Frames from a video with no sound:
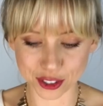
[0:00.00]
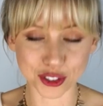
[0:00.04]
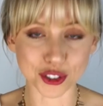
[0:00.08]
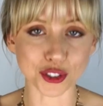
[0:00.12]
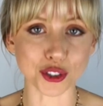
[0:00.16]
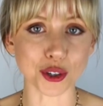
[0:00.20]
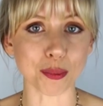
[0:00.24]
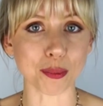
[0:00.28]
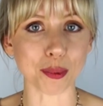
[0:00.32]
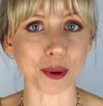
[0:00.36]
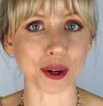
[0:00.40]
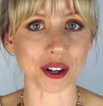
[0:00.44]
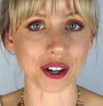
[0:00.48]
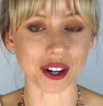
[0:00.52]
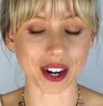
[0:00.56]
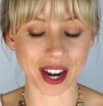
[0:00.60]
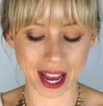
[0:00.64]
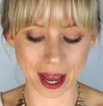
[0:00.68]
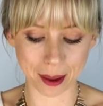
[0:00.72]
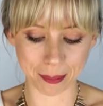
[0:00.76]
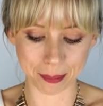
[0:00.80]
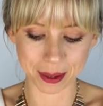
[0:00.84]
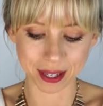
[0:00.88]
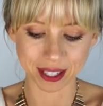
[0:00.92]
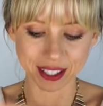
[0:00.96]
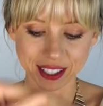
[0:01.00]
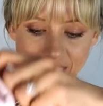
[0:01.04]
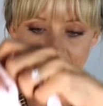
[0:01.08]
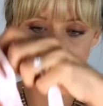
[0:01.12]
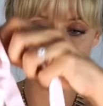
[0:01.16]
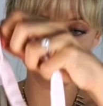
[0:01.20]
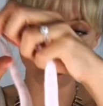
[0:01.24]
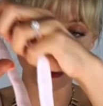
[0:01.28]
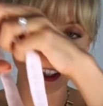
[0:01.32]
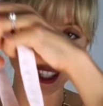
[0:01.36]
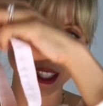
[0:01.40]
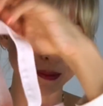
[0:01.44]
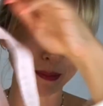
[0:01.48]
super happy to
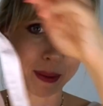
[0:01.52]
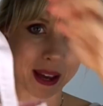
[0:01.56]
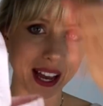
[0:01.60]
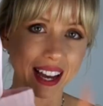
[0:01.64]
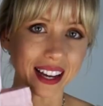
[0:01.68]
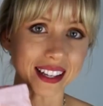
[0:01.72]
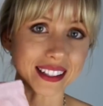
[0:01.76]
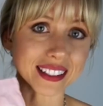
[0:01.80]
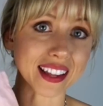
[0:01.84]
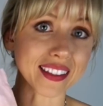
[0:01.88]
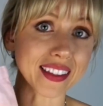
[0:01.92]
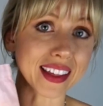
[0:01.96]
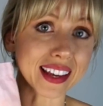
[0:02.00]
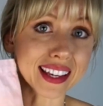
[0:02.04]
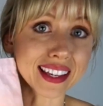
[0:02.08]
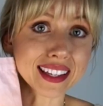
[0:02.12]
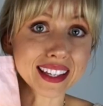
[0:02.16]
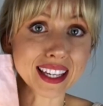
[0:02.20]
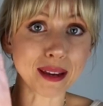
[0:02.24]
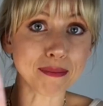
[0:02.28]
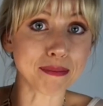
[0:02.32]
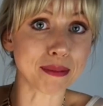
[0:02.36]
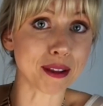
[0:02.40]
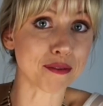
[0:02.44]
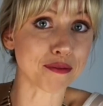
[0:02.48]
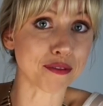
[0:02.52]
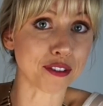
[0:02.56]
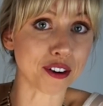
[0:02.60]
have these bags and they can keep them